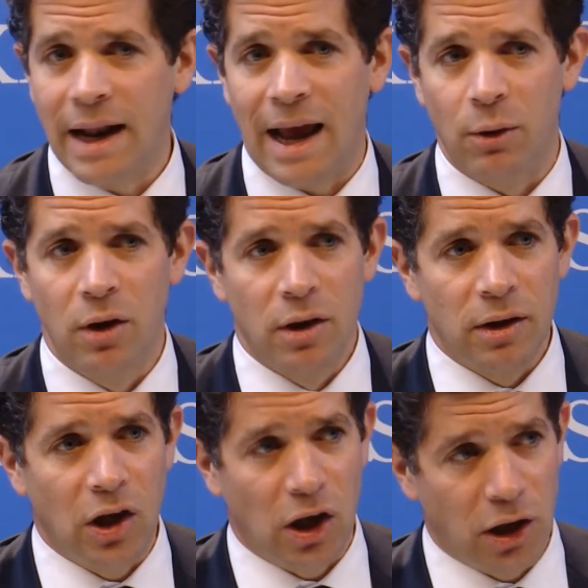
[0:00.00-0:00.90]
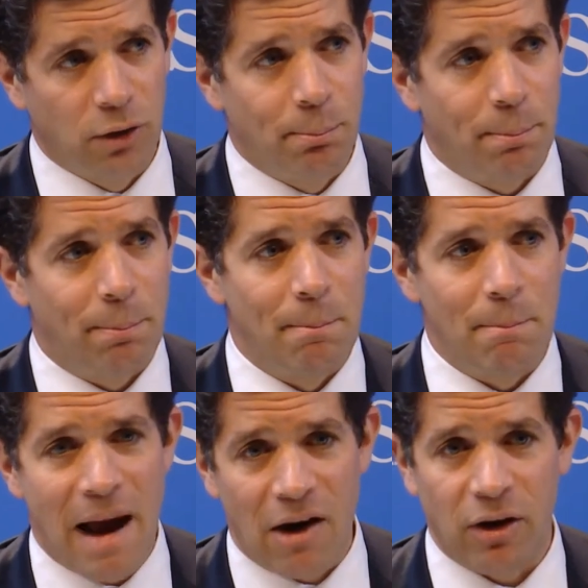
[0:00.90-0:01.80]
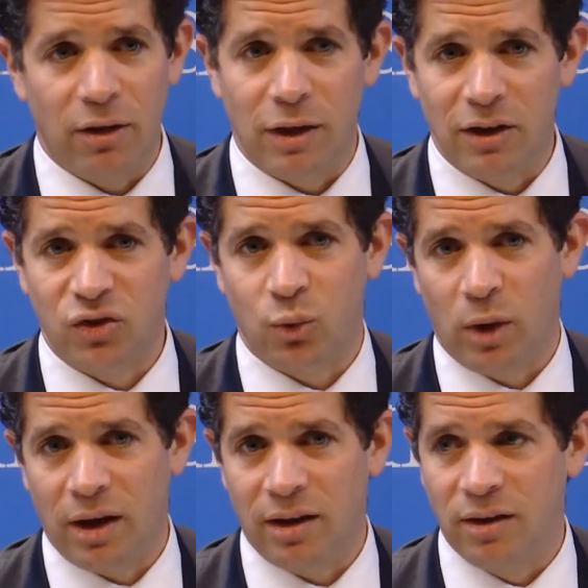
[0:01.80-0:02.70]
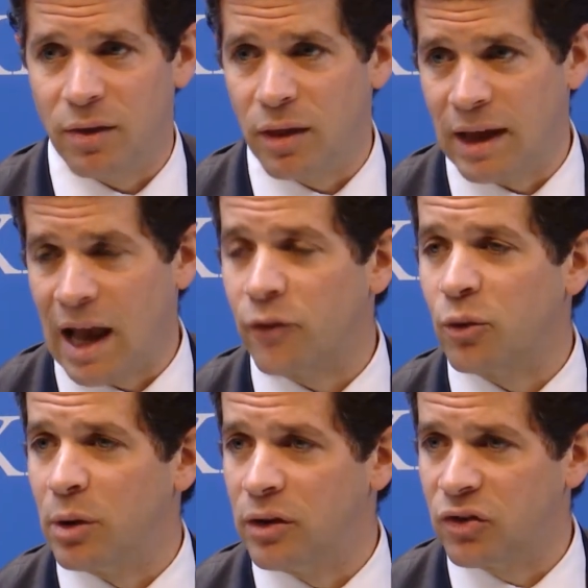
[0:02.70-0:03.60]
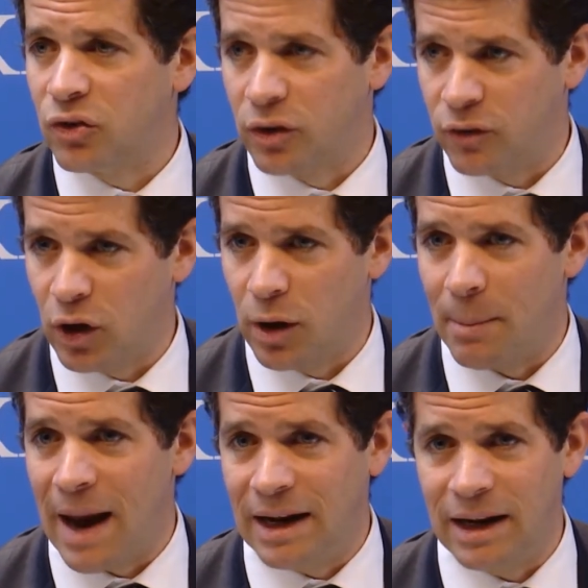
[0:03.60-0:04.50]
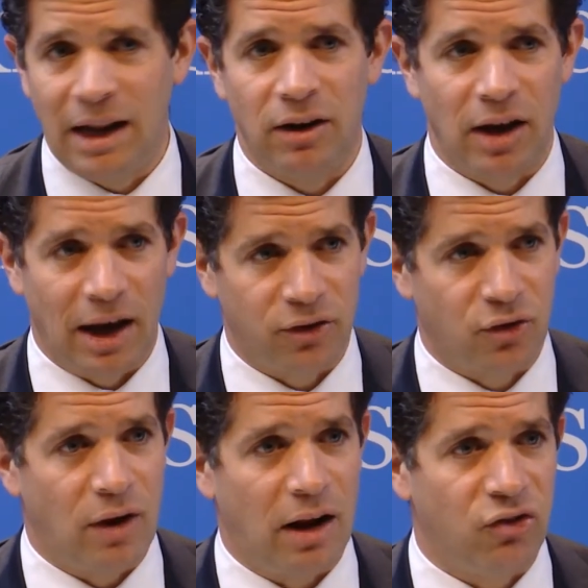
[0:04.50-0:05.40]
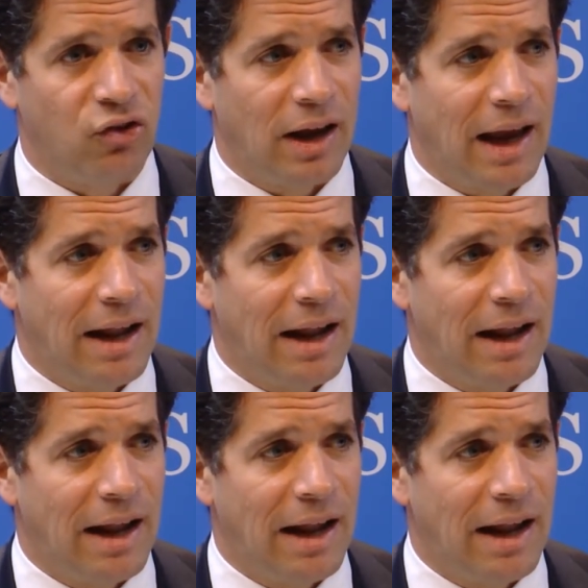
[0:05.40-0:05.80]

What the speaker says: And, you marry this with the government's sort of, made in India strategy.